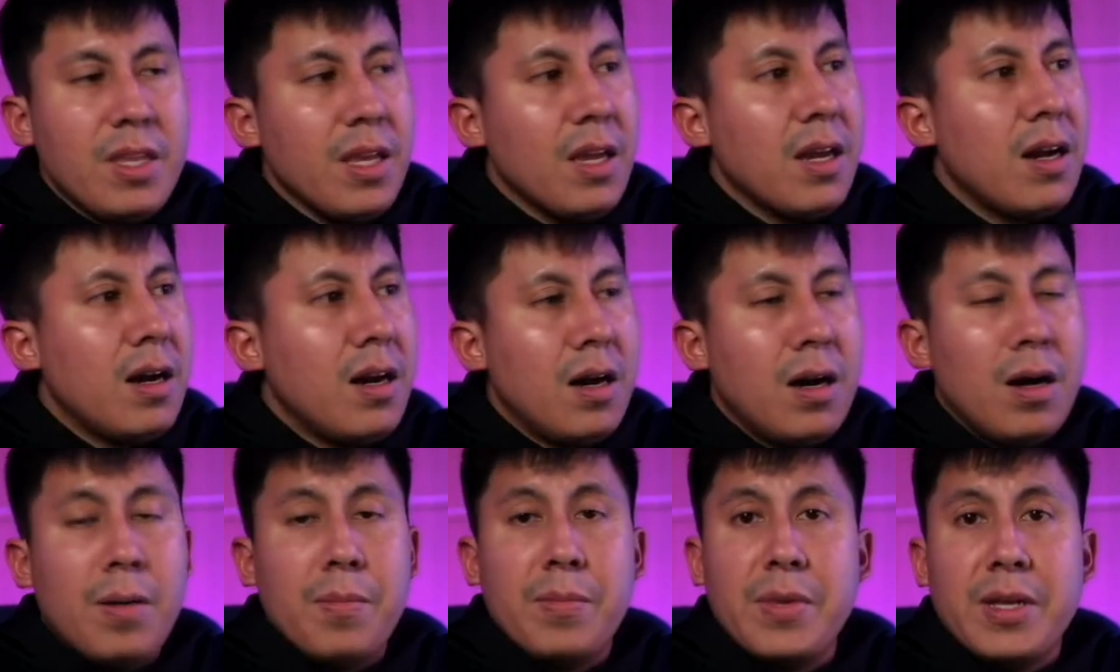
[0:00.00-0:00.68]

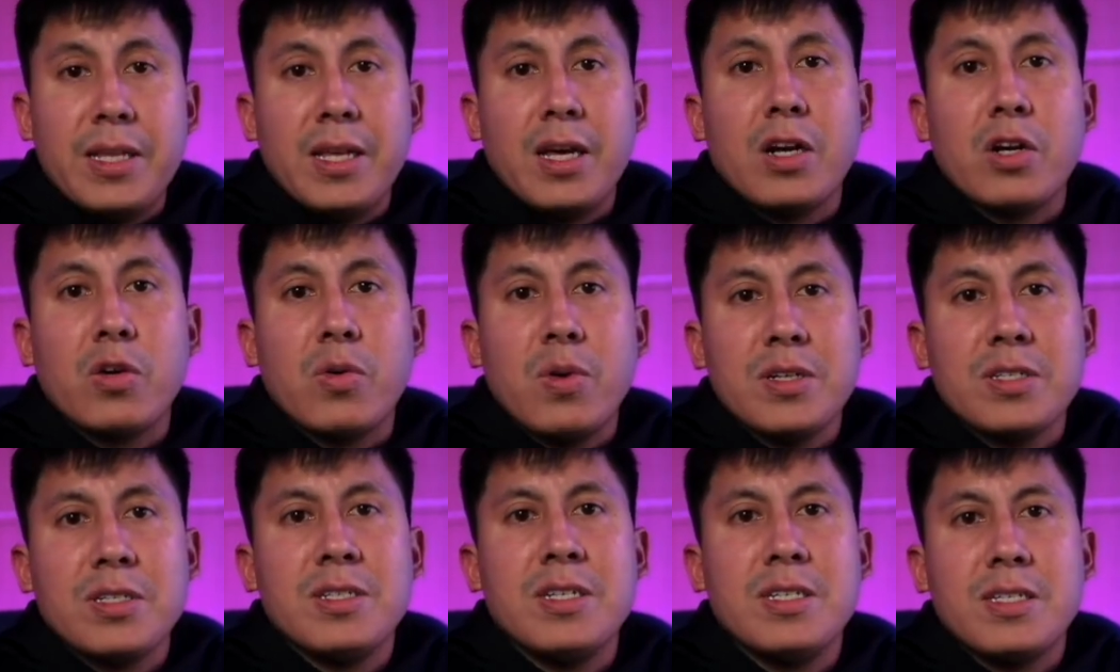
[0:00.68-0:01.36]
um, another
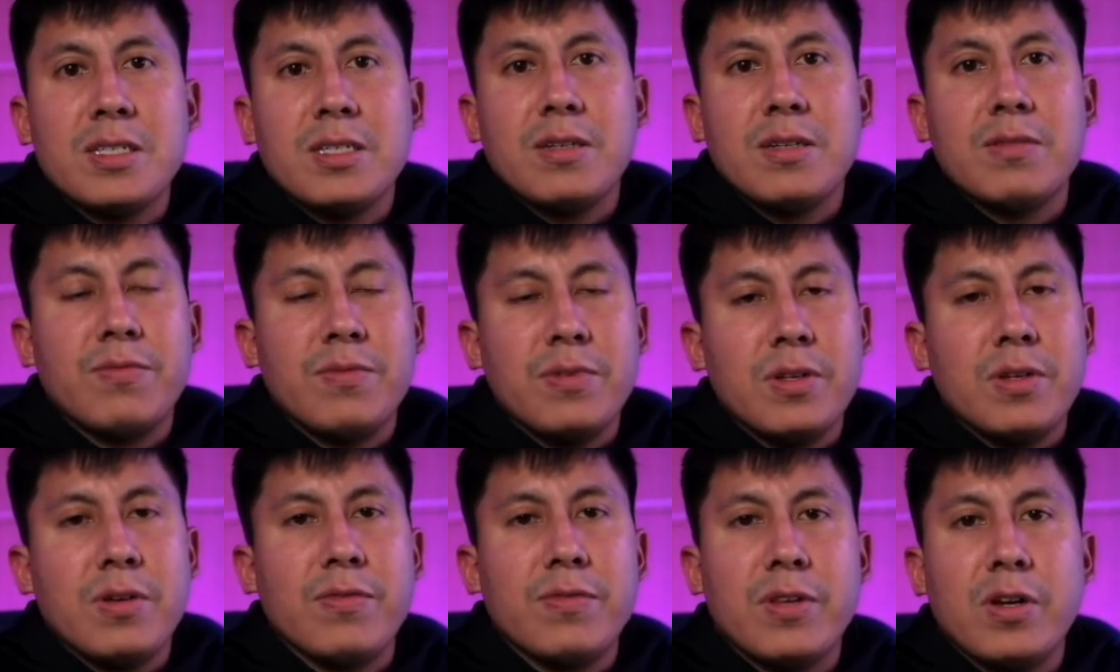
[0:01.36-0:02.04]
question is, if you
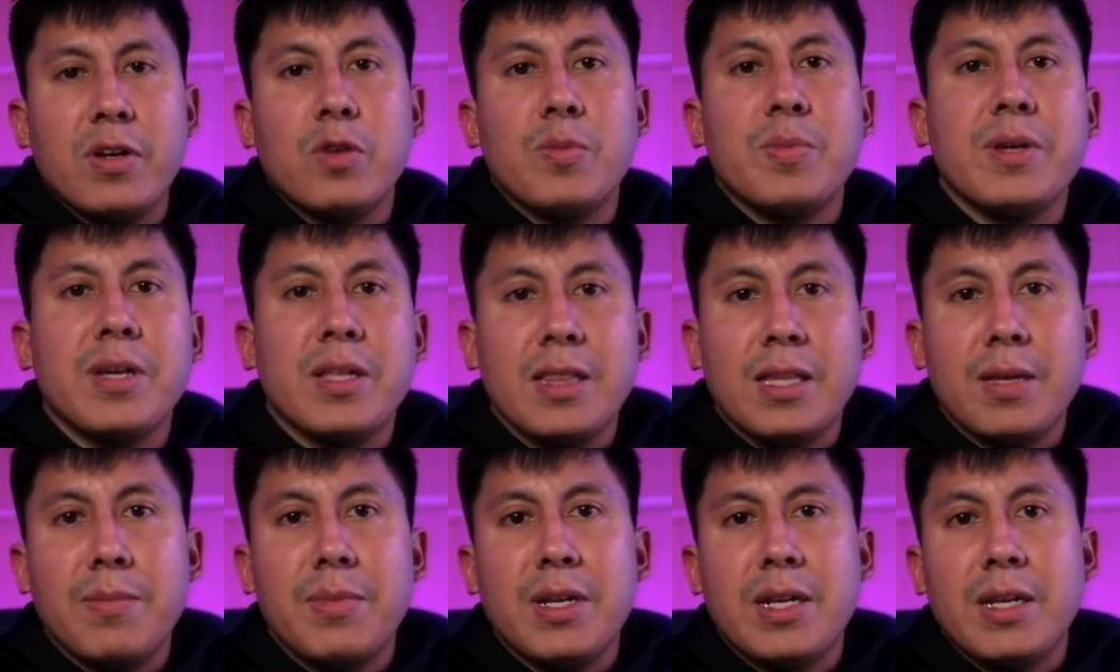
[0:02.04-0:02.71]
know if there will be a
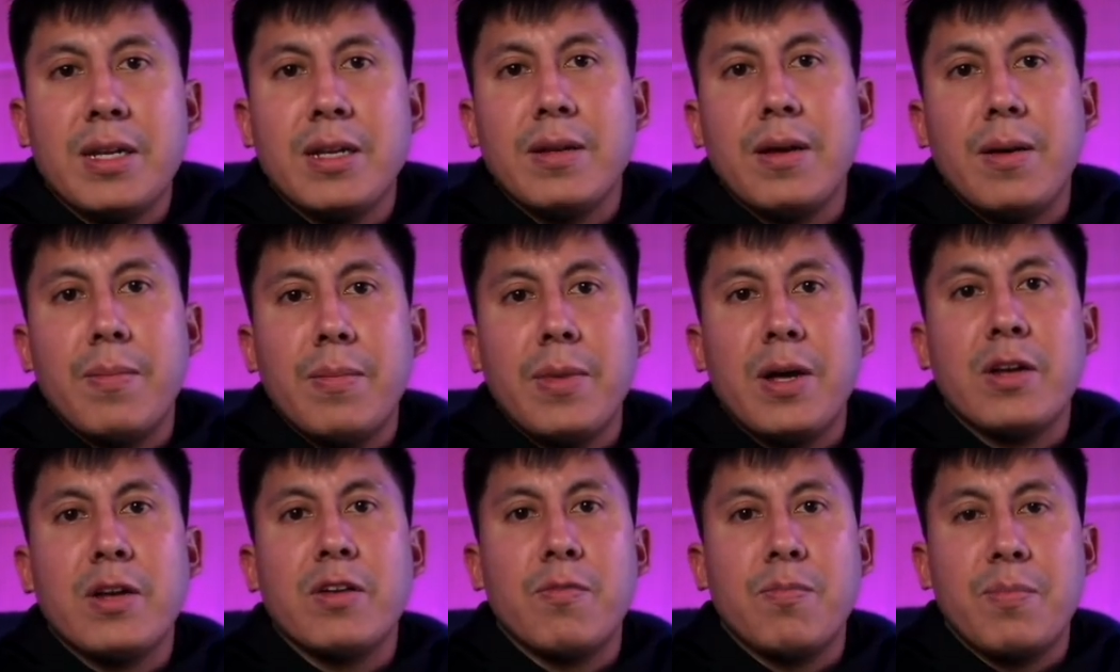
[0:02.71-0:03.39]
limited
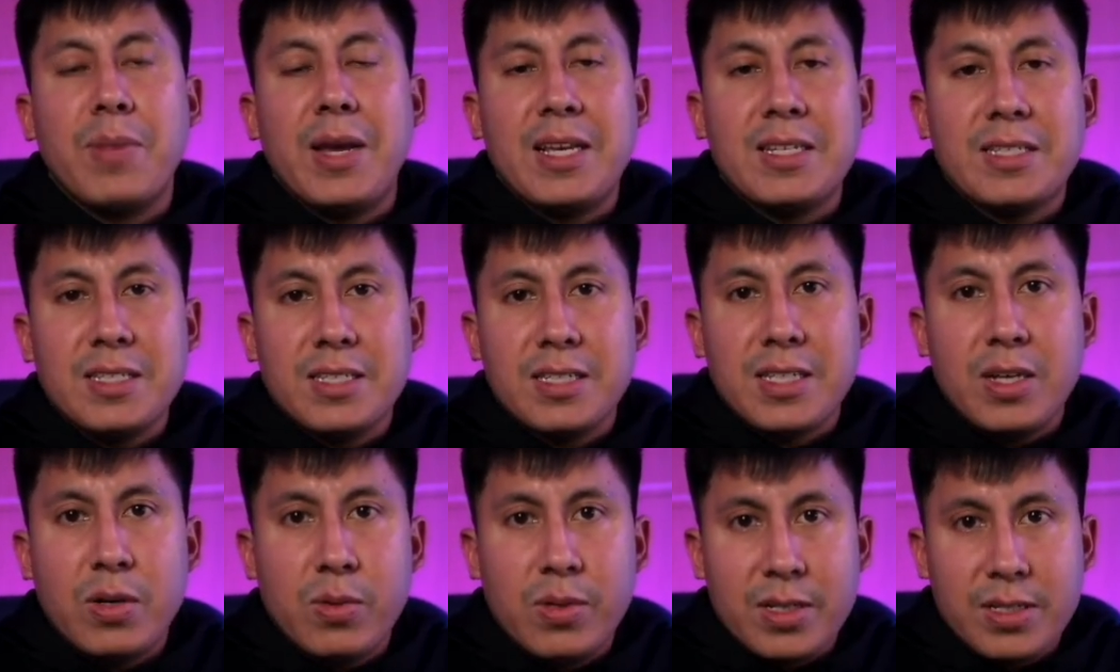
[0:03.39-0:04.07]
amount of bases
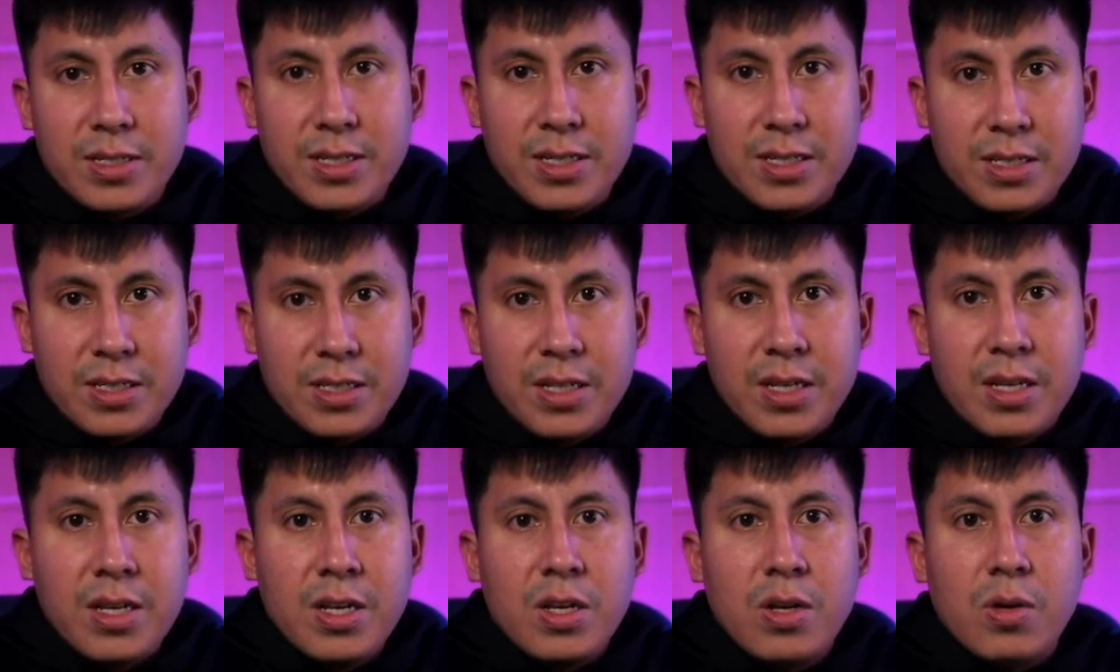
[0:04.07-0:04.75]
that will exist,
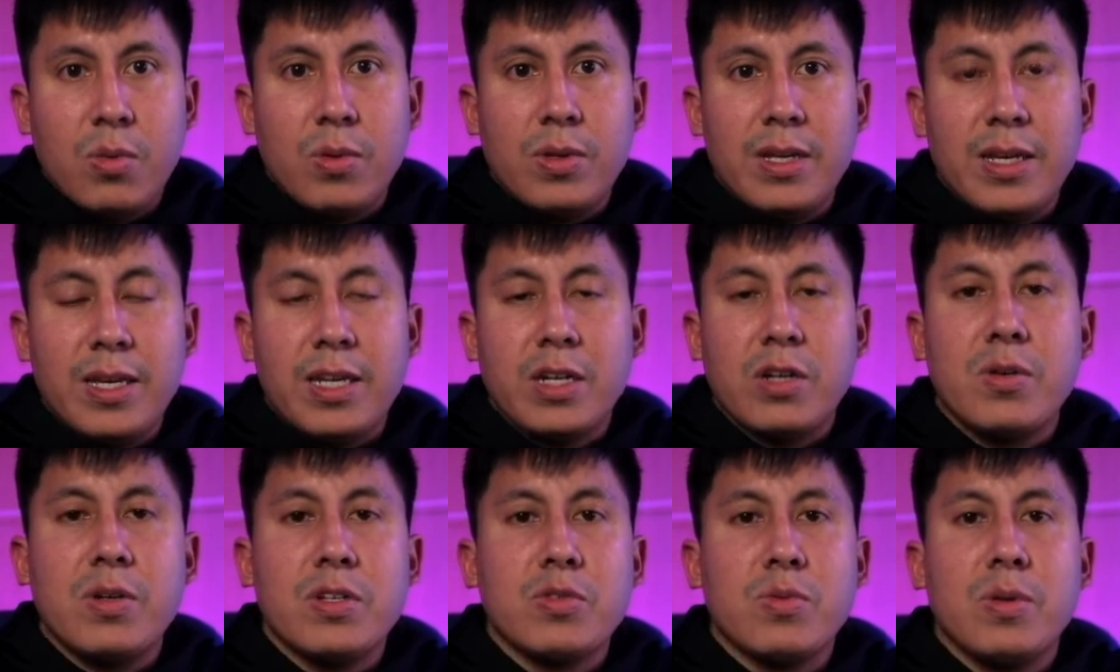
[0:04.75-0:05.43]
will it
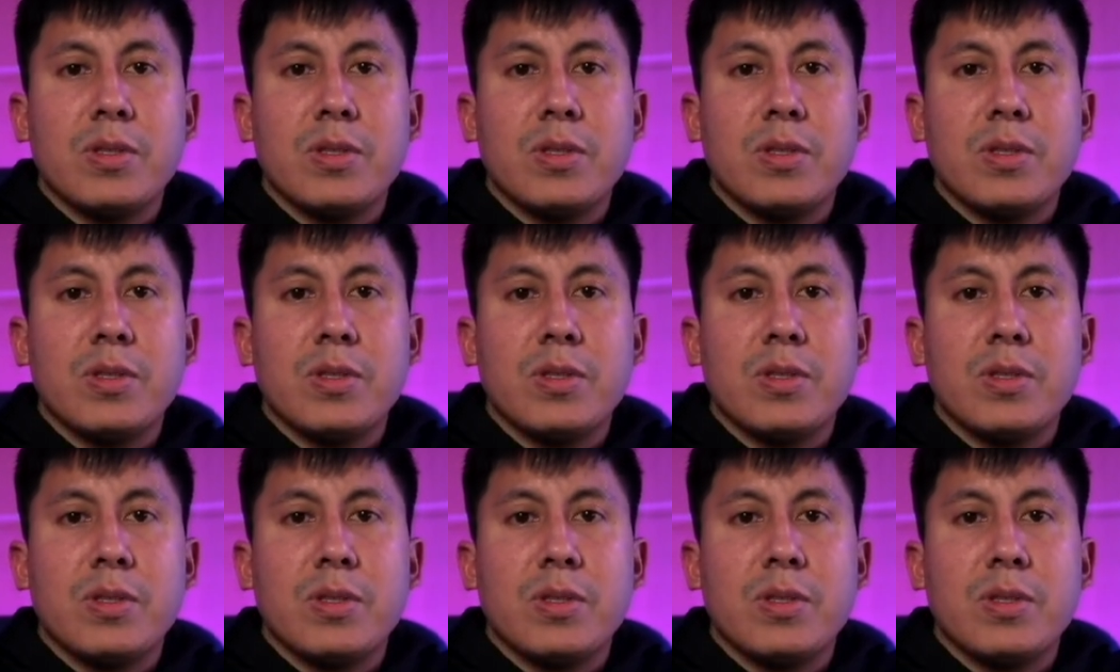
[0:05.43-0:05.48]
increase?